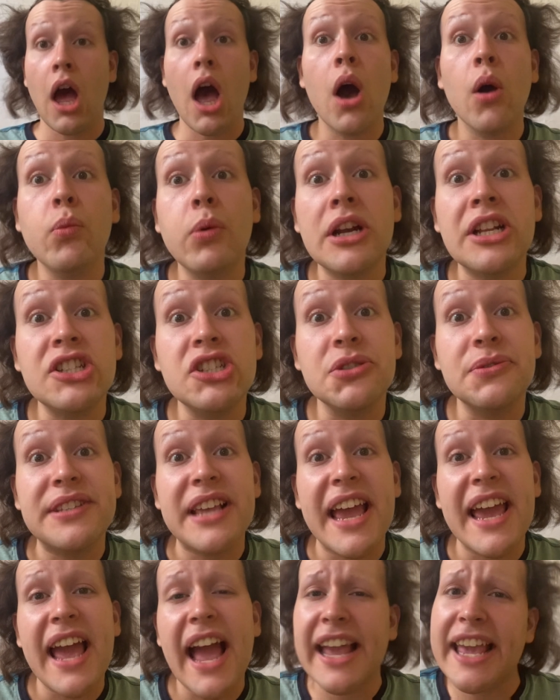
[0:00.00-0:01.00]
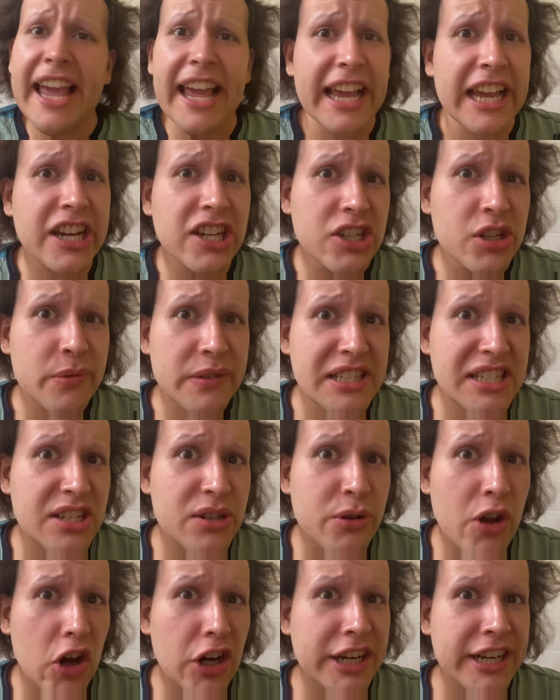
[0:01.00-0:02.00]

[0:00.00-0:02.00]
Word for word: Oh, what did you say? I can't hear you. It's too dark